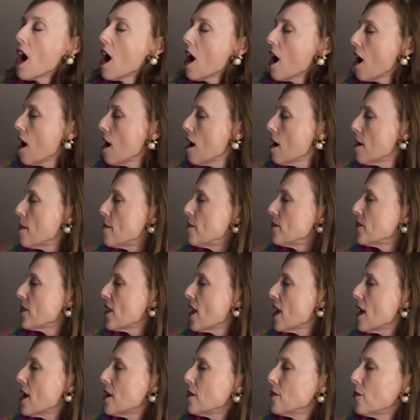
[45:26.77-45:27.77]
and
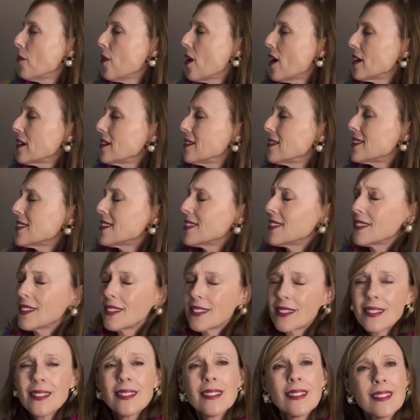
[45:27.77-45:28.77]
wants
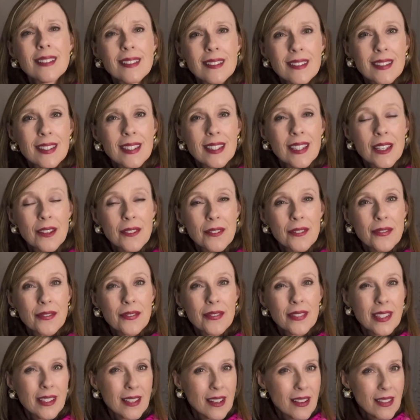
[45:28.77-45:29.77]
to give,
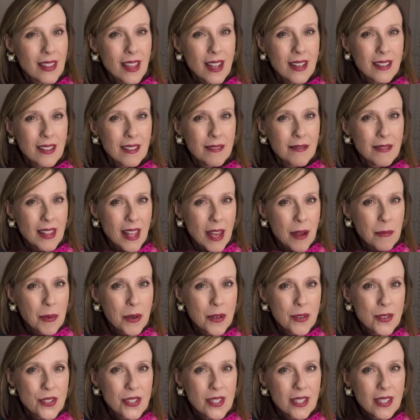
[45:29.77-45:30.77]
you know, that
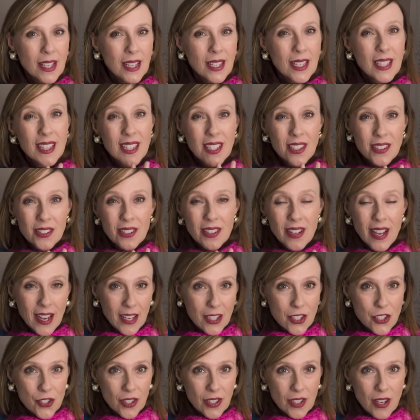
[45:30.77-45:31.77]
person, like, a little
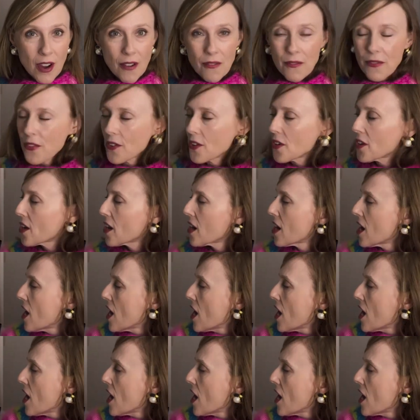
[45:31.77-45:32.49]
extra comfort,